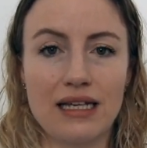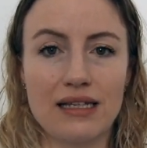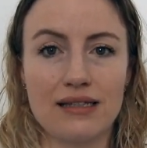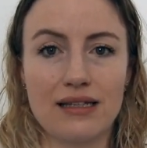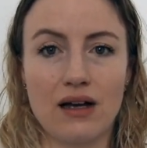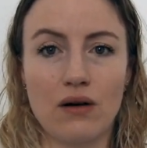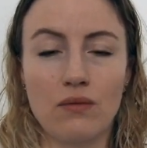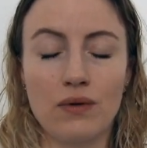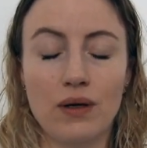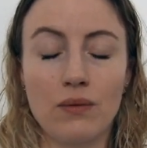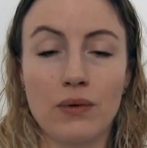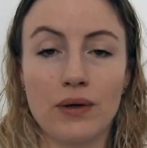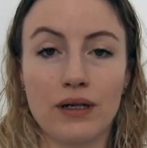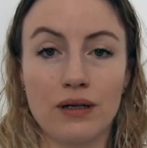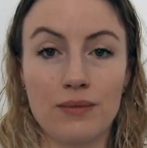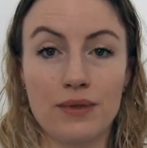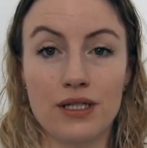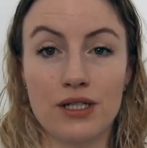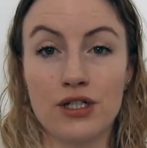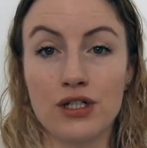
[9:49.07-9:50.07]
is that we were in
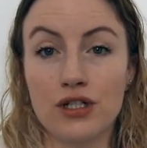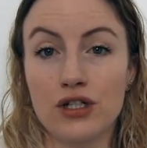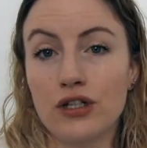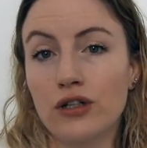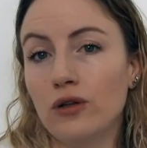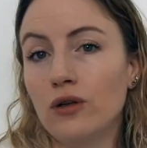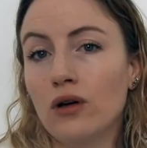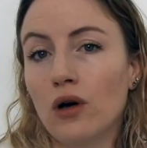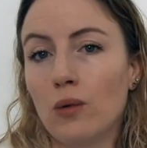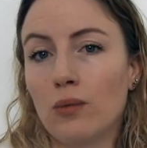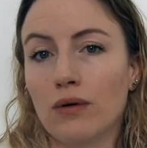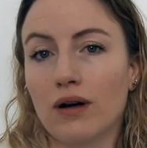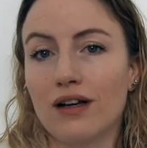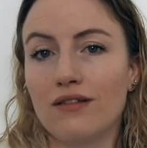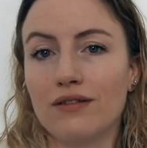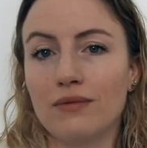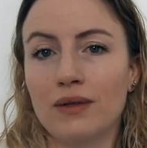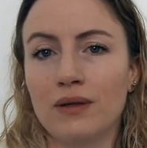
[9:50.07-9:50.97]
a position to go private.